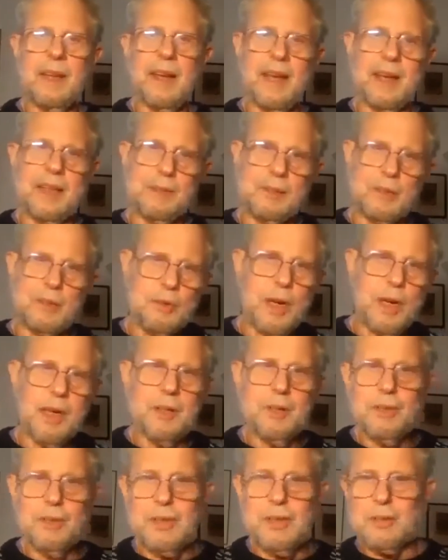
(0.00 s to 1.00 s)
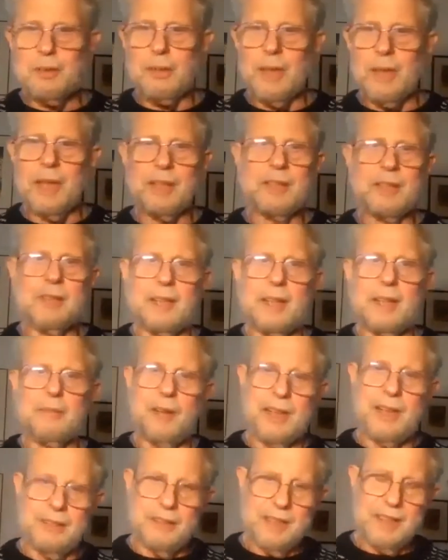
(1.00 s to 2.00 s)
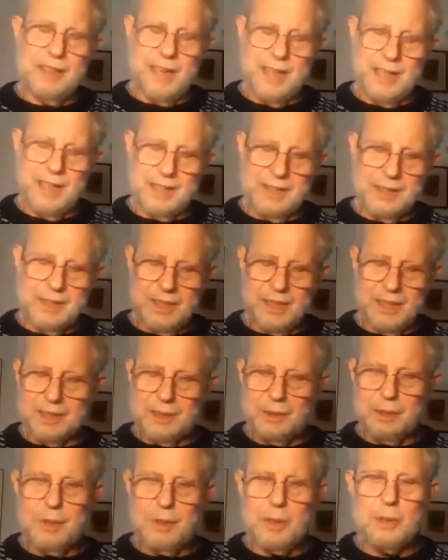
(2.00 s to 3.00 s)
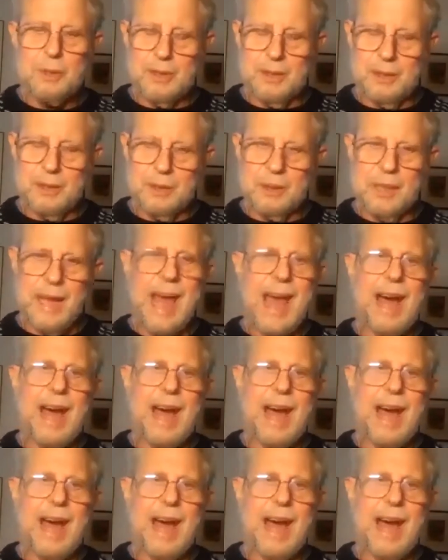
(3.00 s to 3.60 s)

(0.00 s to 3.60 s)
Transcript: I struggled and struggled, and I finally got the tick loose and